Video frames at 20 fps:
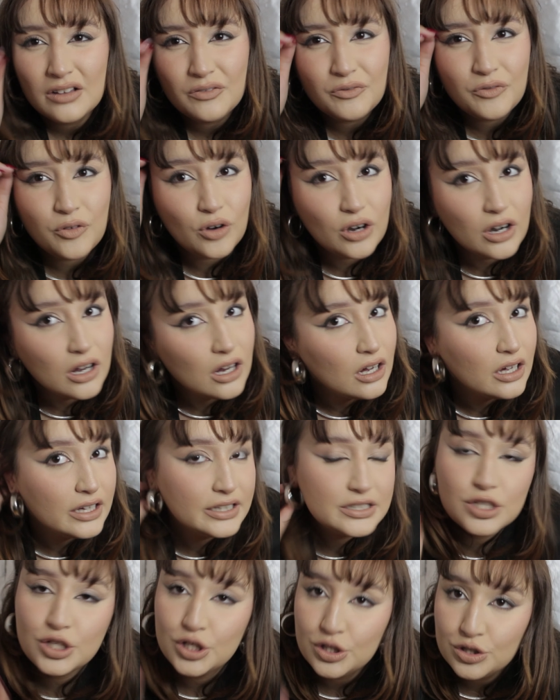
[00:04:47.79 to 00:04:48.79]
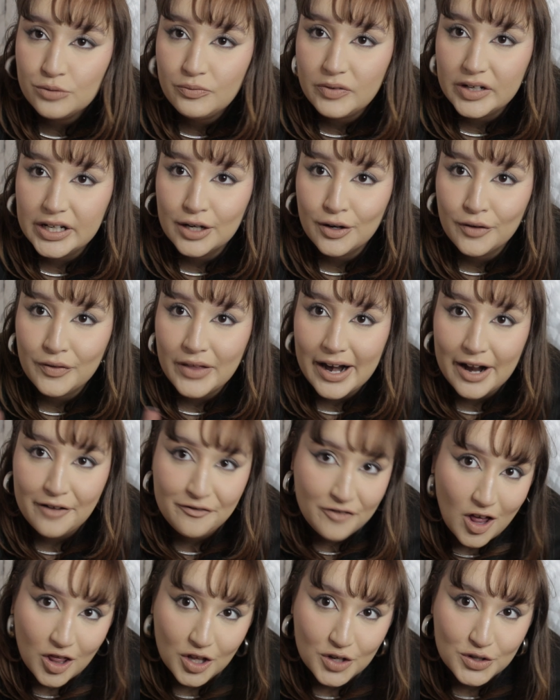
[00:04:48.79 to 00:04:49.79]
for it's a YouTube video that I
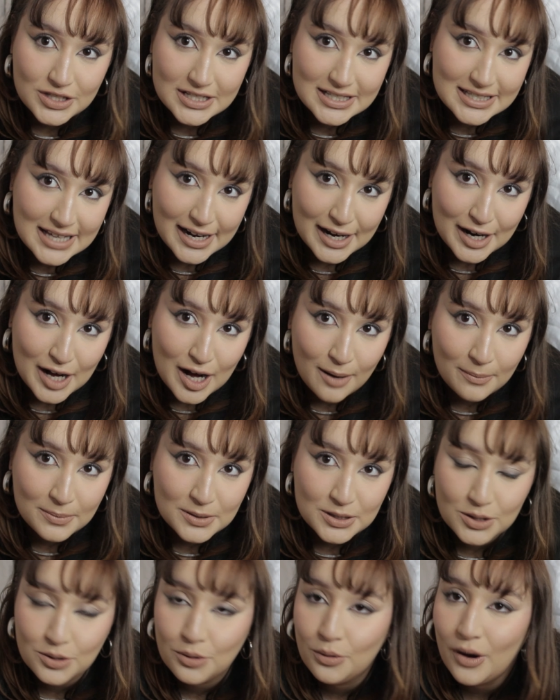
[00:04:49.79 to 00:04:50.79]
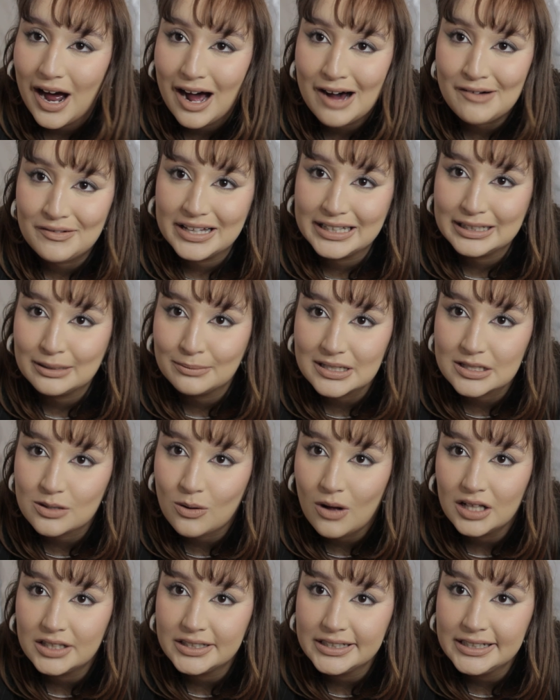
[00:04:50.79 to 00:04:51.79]
follow to set it up to have like the best
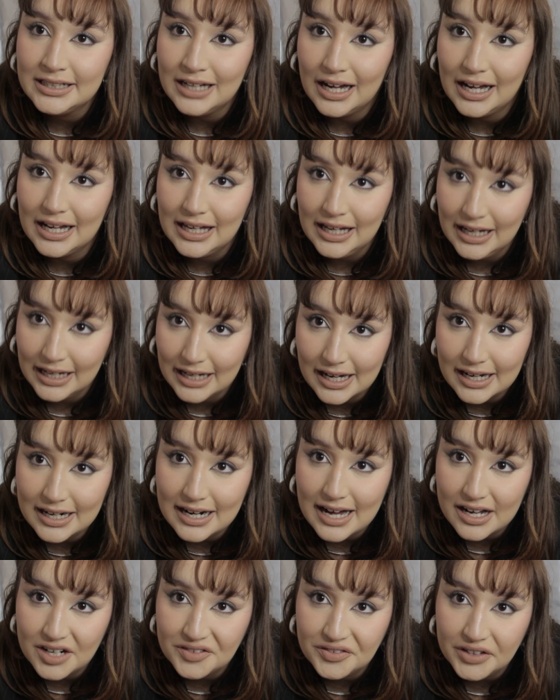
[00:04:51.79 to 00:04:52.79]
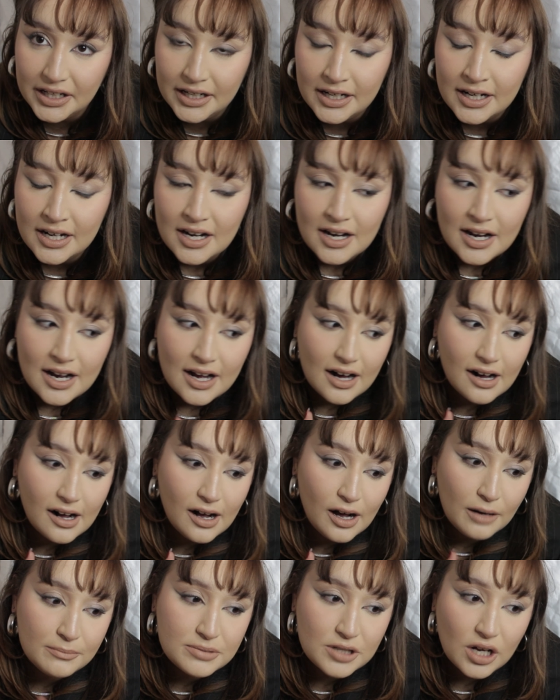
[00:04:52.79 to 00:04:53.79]
quality I can out of it.
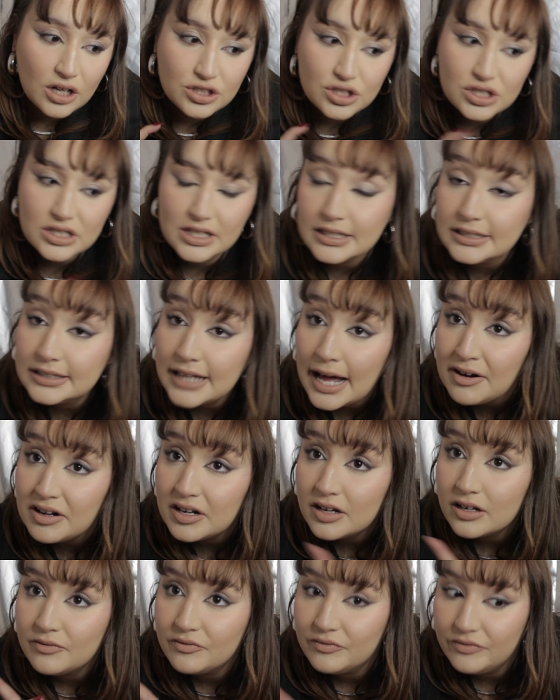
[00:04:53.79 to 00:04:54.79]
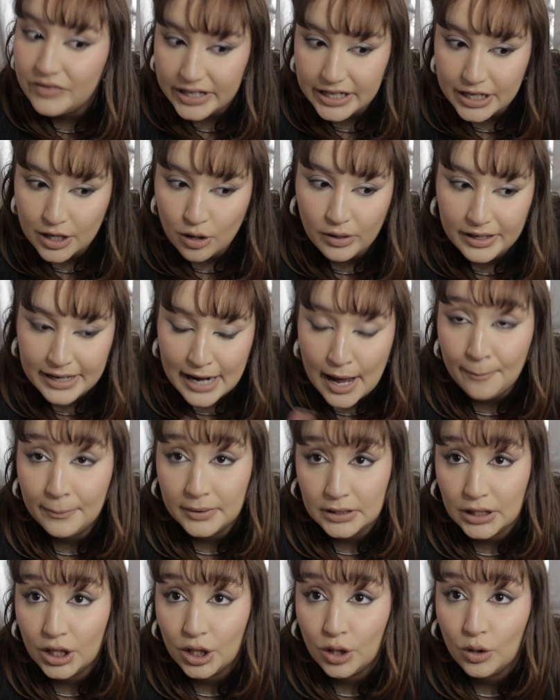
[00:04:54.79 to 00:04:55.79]
So I'll just link that video down
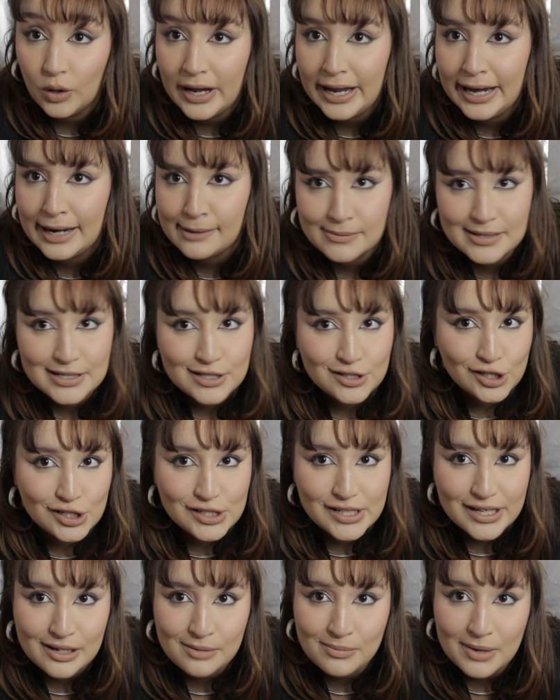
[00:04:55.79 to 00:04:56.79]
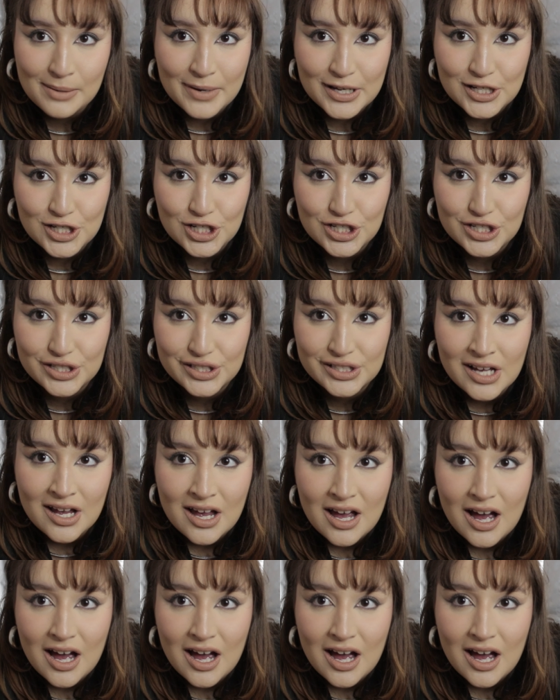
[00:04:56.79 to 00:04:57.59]
below and I'm gonna start taking my pictures.